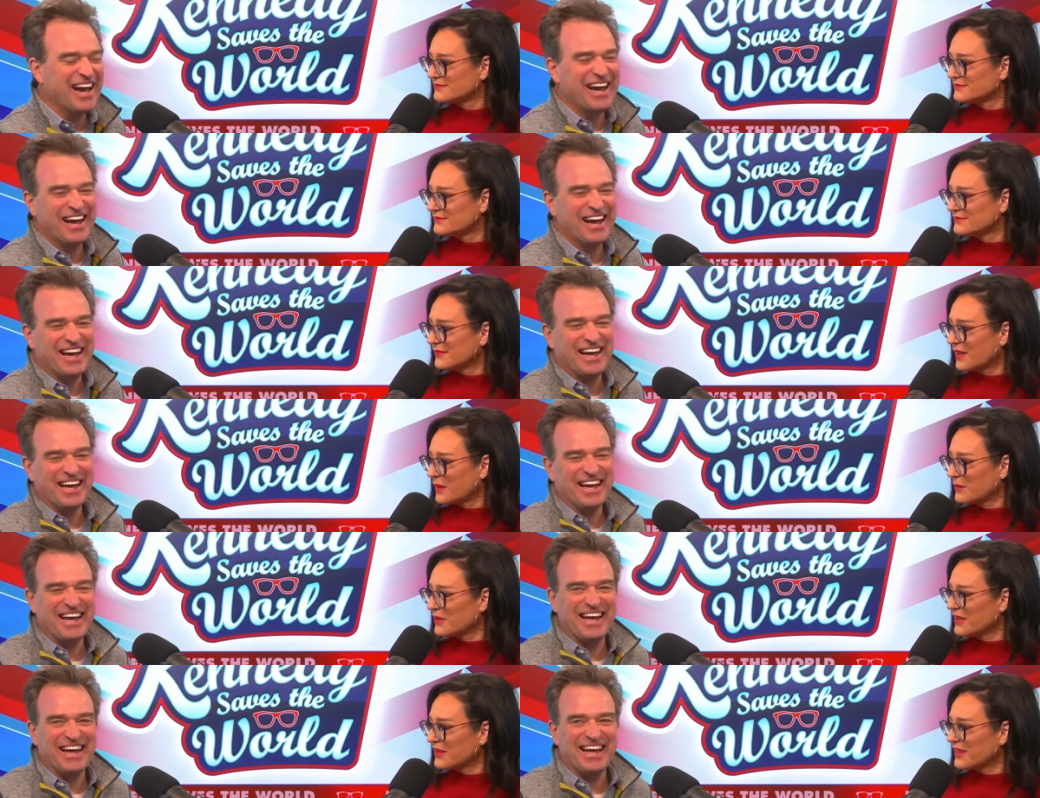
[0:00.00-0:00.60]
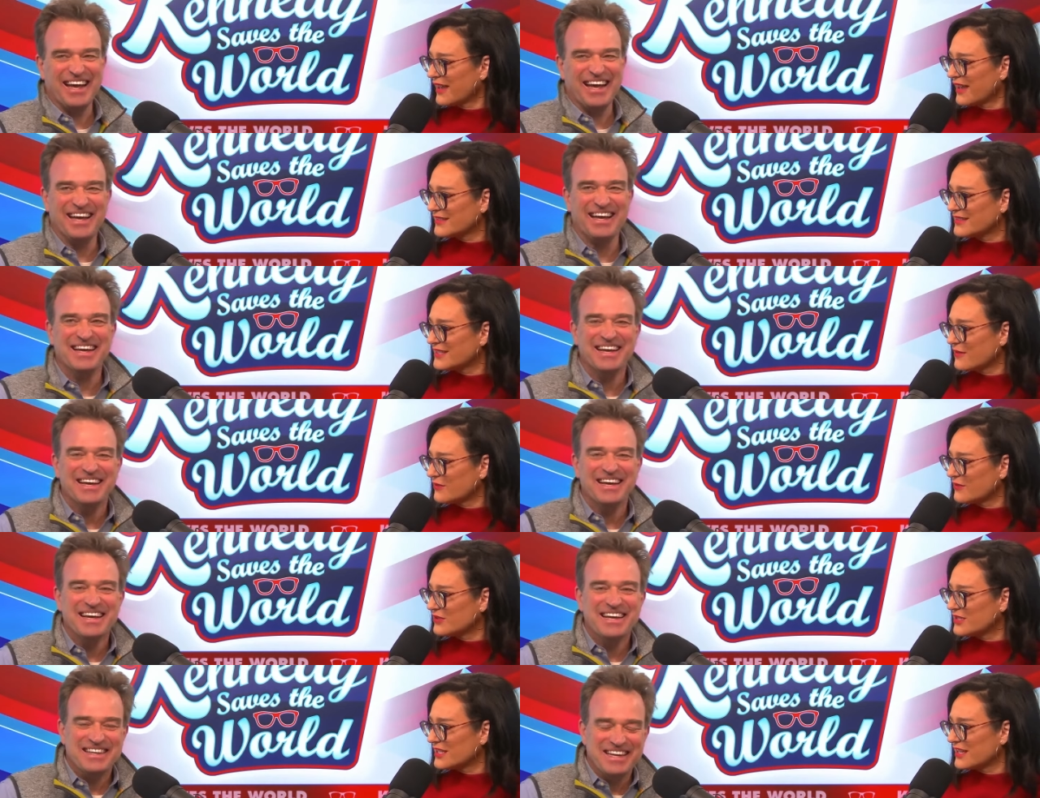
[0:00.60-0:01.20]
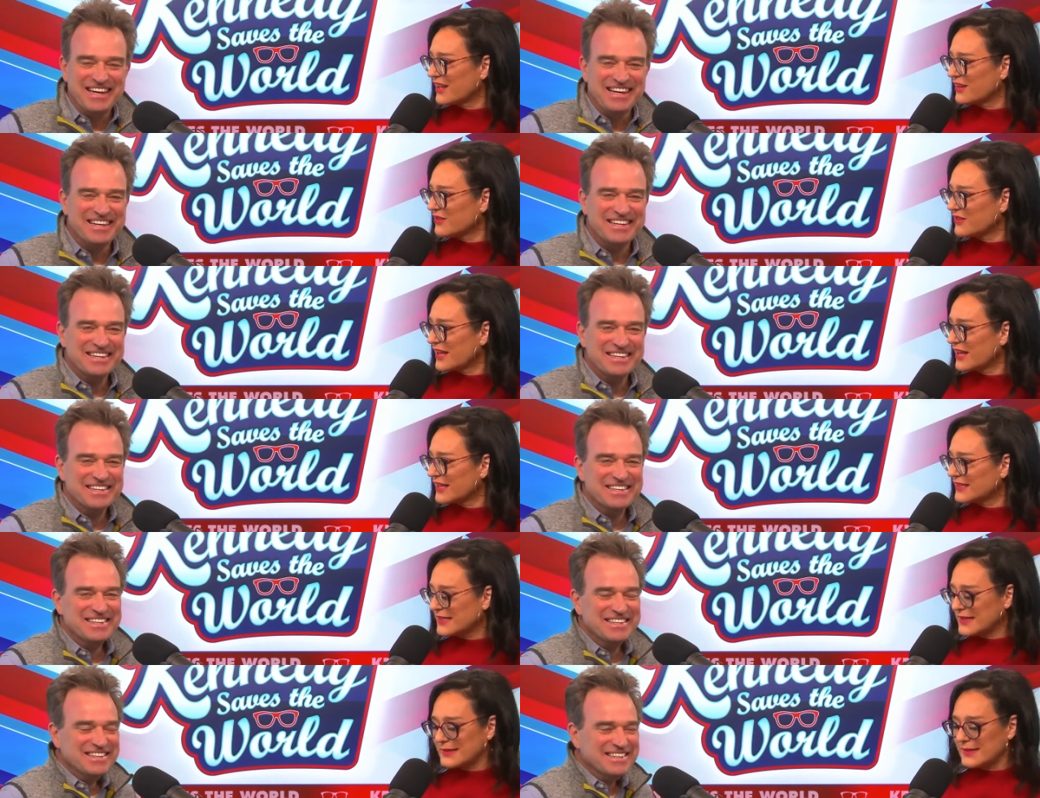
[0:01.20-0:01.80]
Speaker 1: Remember, they had 1,700 yeah,
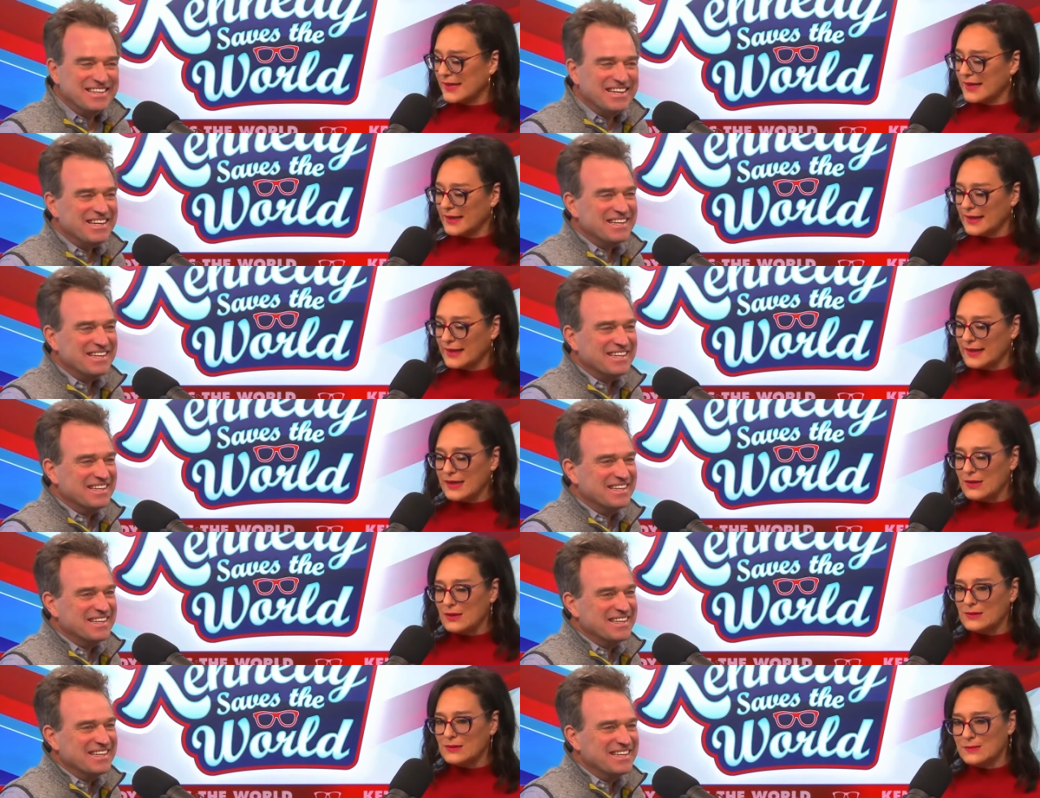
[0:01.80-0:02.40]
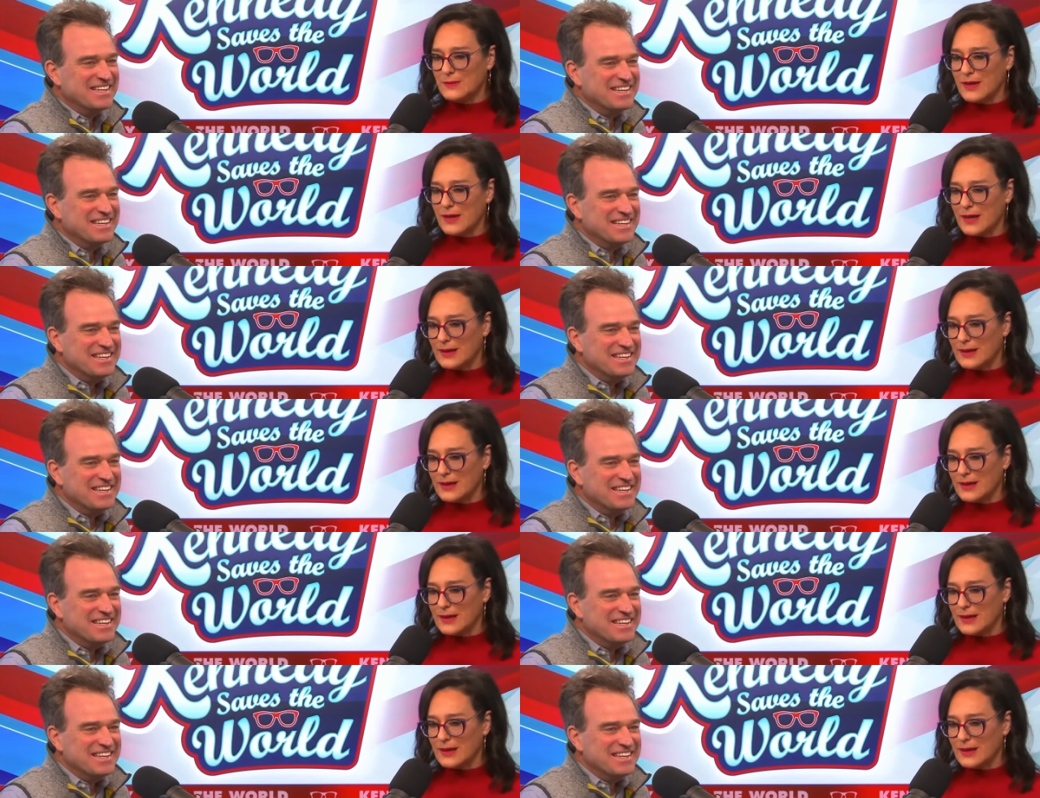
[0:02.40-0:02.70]
essays like, yeah. Here's Why